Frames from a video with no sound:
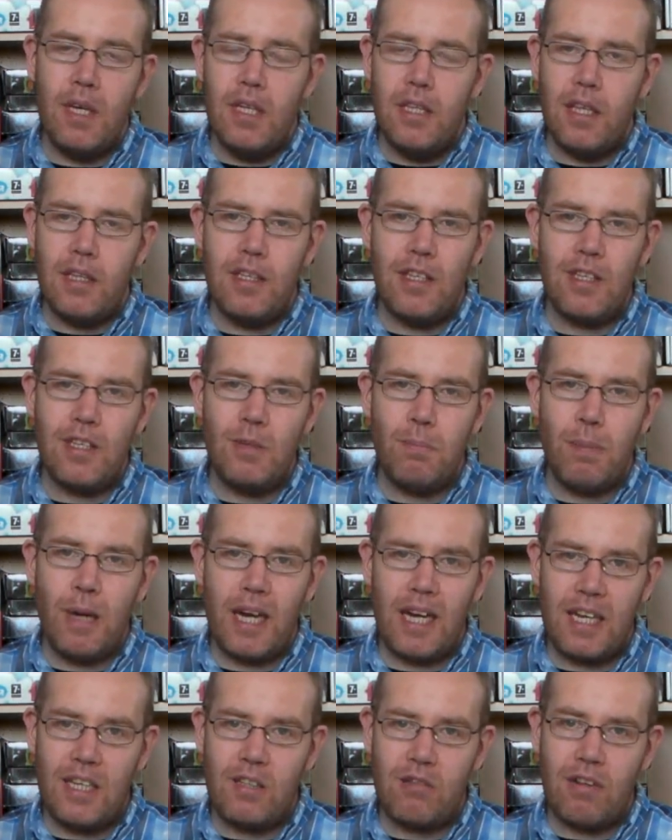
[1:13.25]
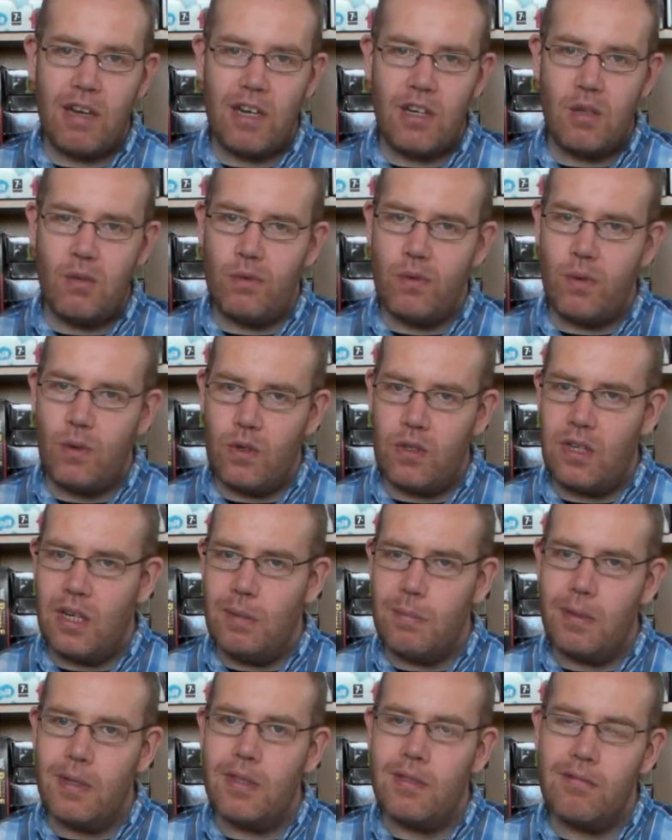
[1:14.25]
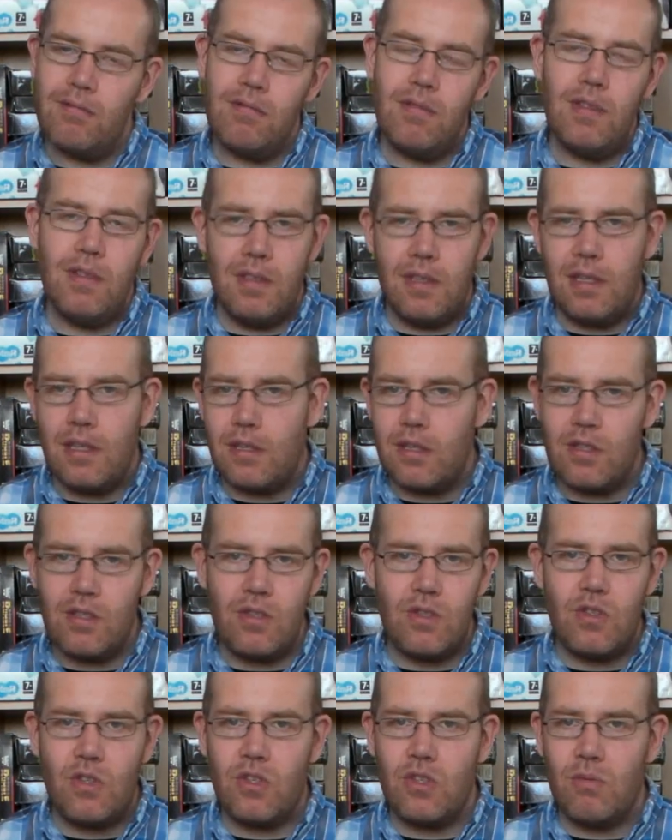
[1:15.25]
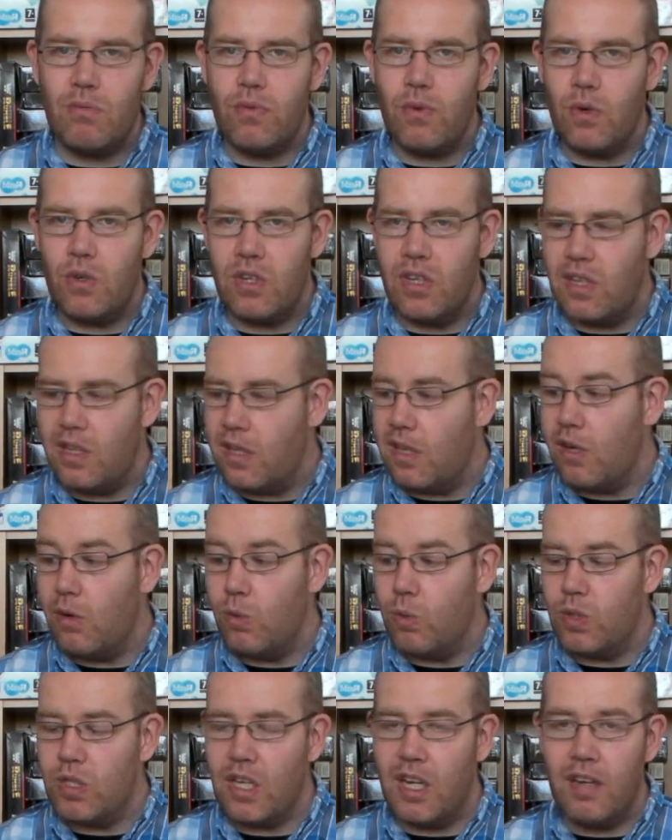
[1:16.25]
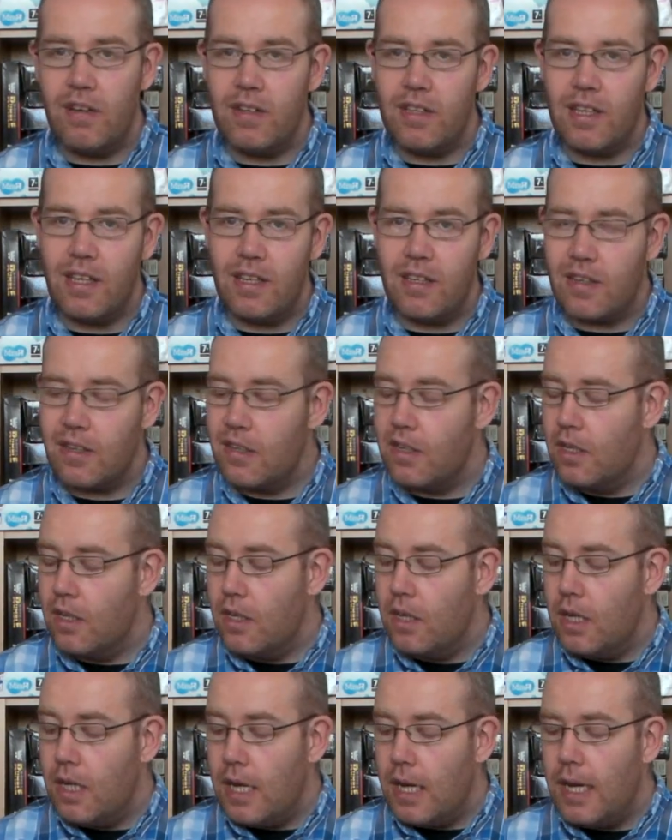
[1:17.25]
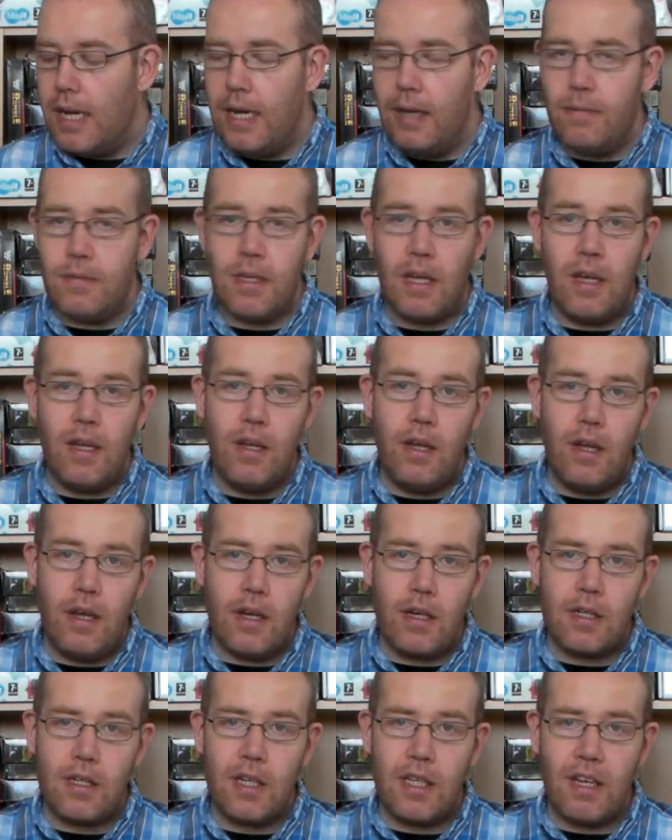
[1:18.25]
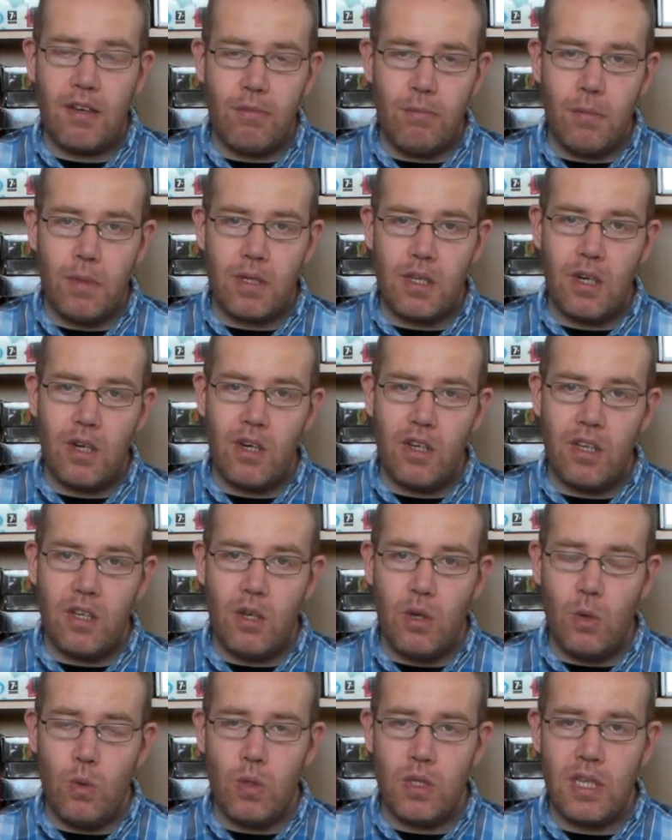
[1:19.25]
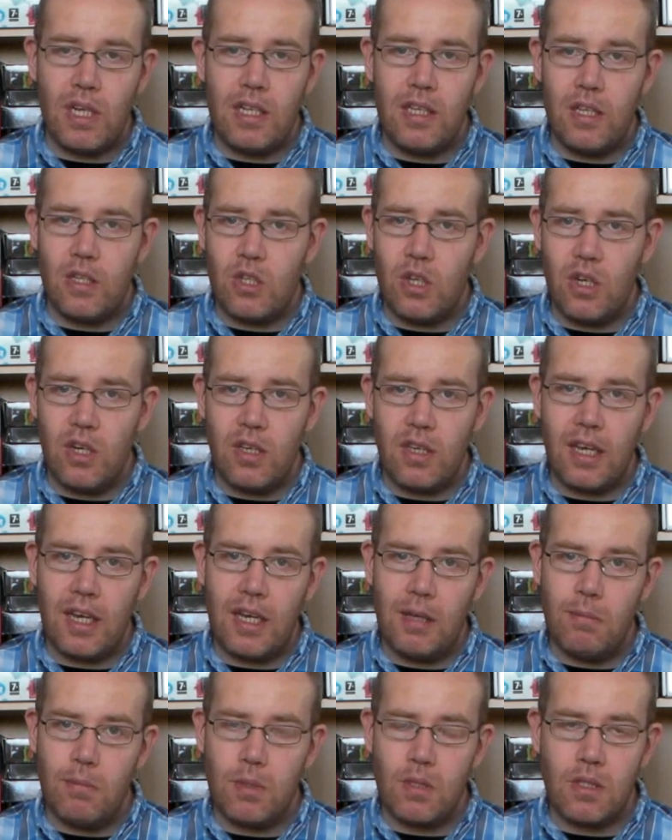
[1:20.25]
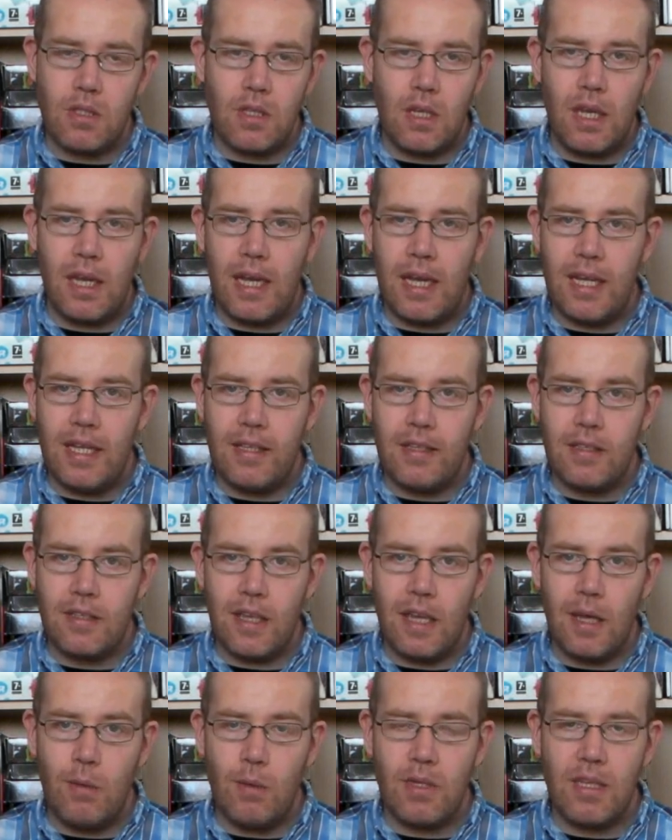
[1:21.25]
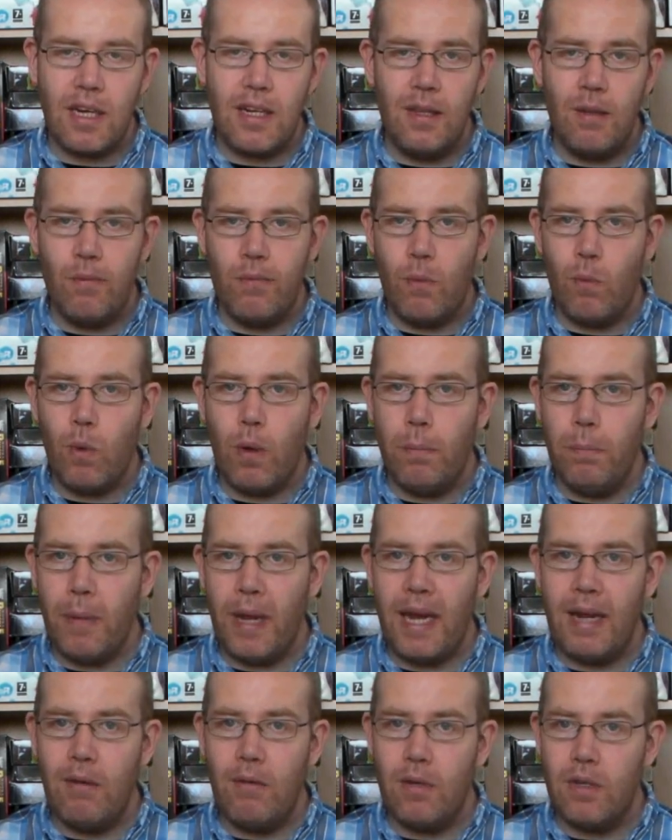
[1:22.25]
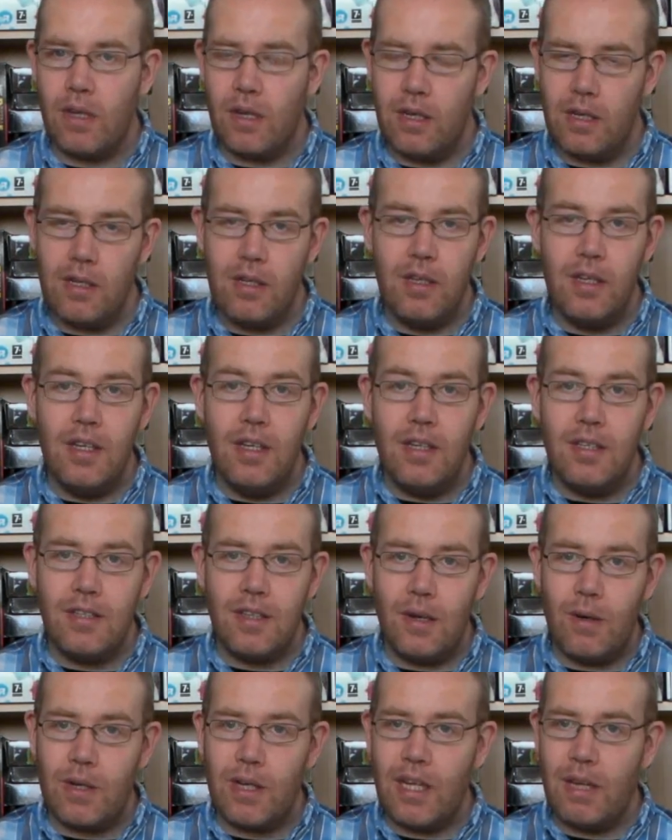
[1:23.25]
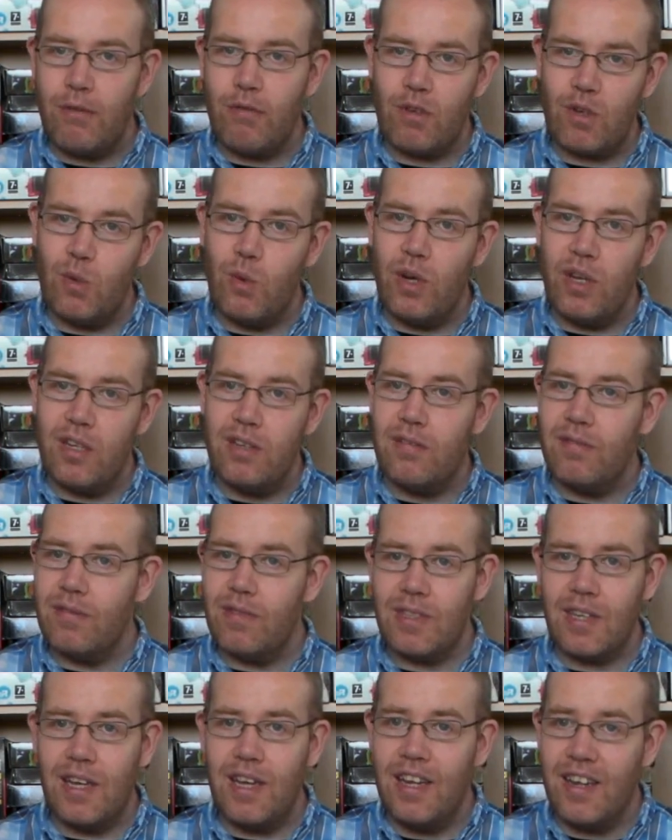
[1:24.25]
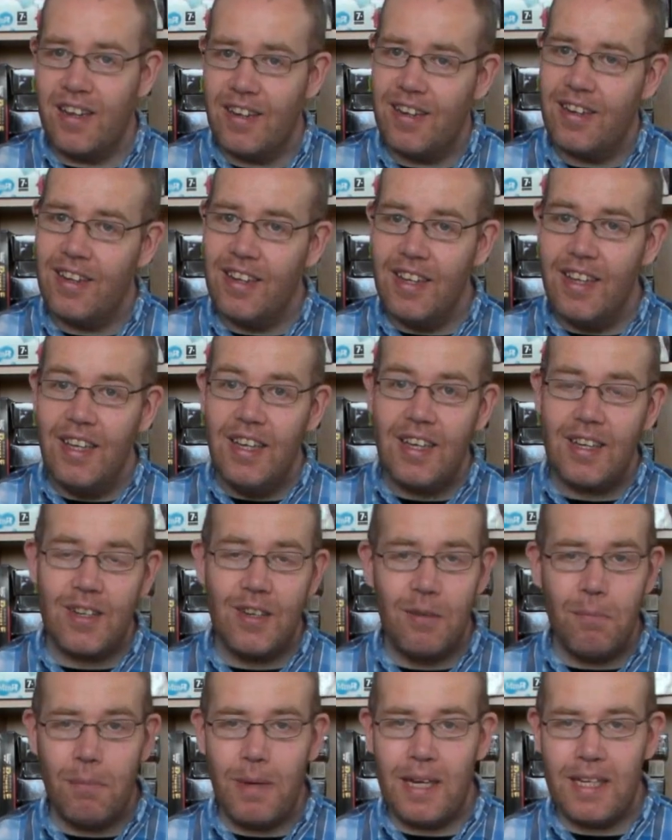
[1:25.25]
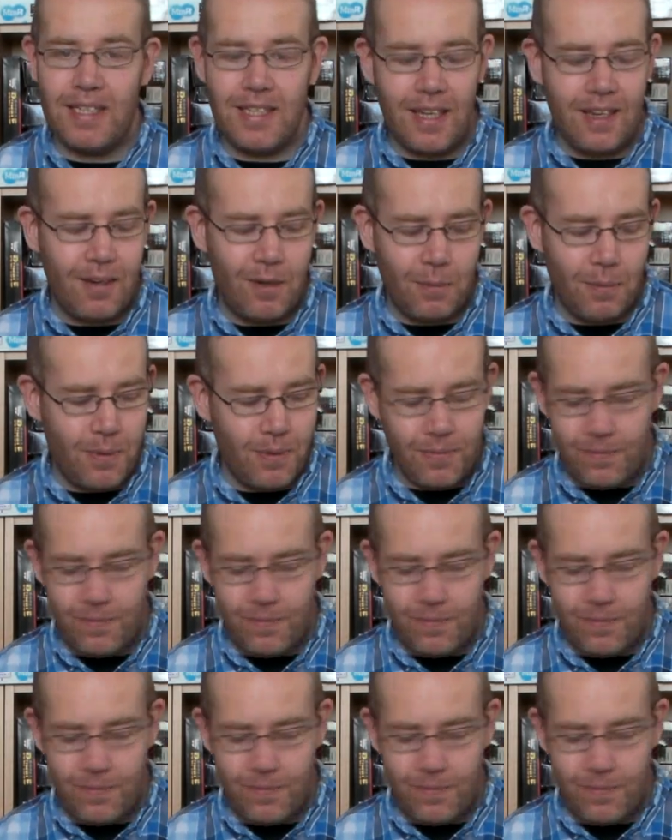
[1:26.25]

The disc is badly scratched unfortunately, but that's just unfortunate. They always are, aren't they? And I got that from a guy who was selling a ton of games, and he was selling them for £1, so I got that for a quid, so couldn't pass that up.